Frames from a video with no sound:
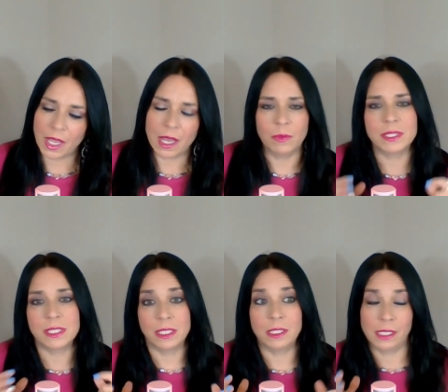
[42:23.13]

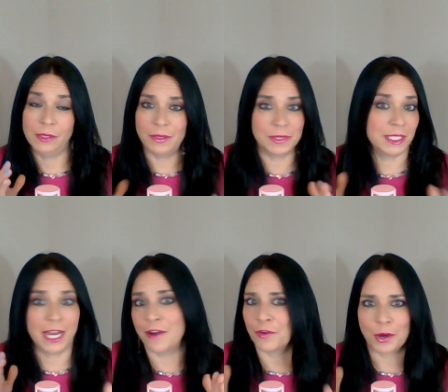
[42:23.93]
it was
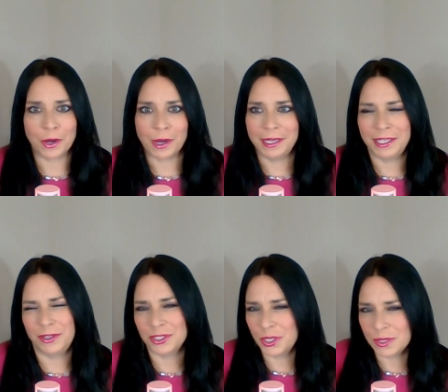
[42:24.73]
never, and
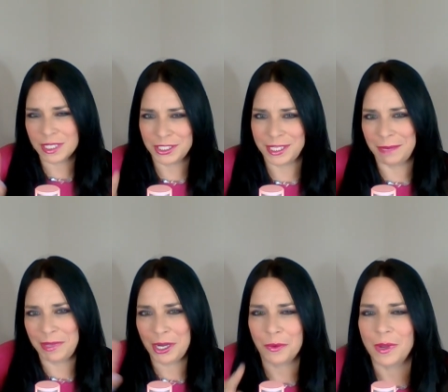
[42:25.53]
there's no such thing.
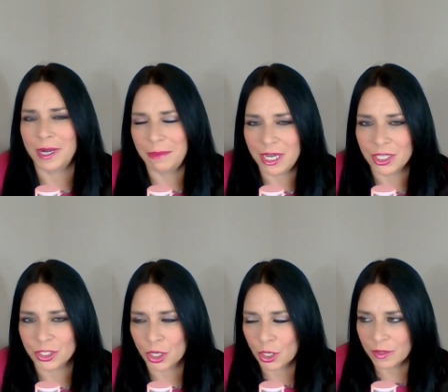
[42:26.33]
Pierre wanted to make
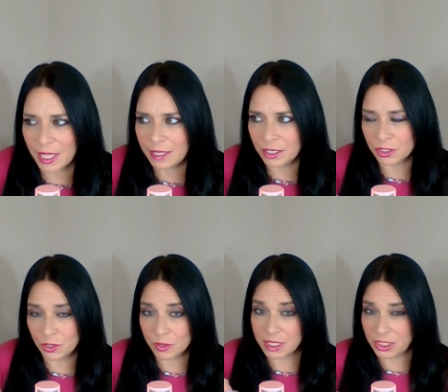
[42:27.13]
sure that there's
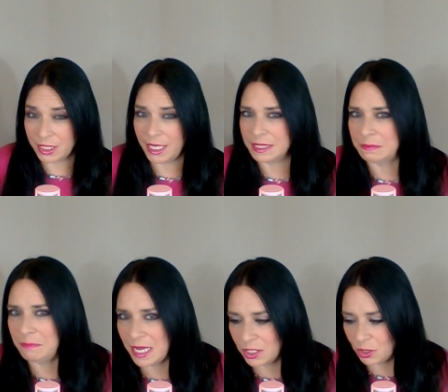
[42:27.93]
no such thing as
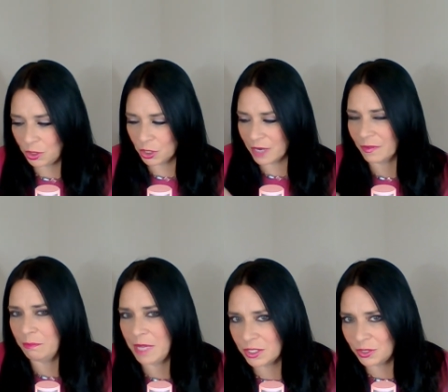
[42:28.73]
meant to. You're never
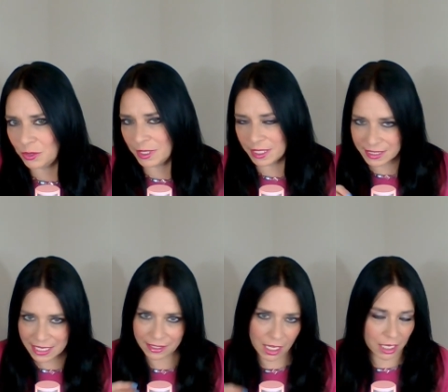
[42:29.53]
meant to do this.
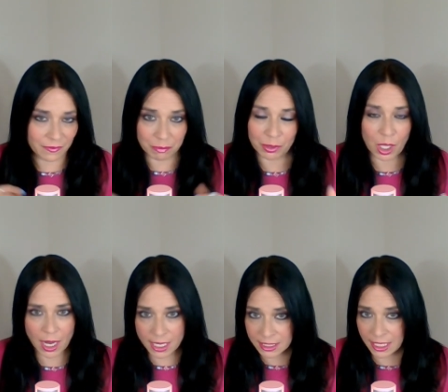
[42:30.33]
That kind of
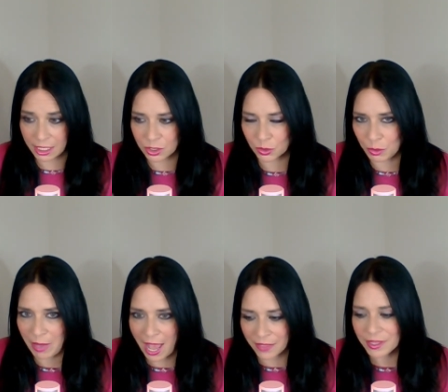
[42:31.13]
implies, like, a true
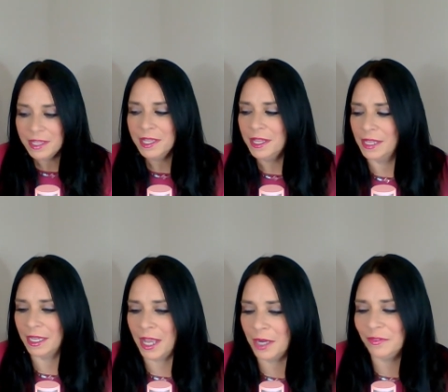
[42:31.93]
path. That
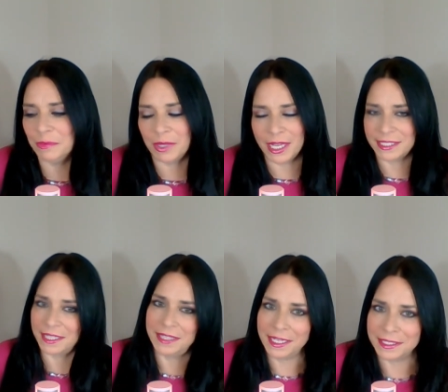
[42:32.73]
kind of implies
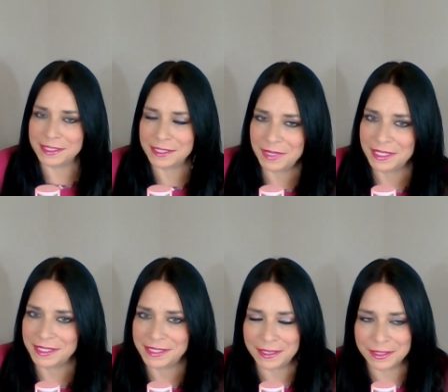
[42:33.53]
that something is
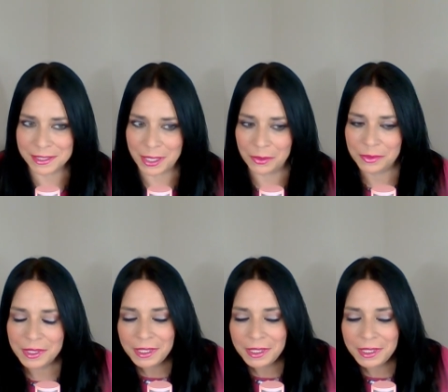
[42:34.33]
set in stone.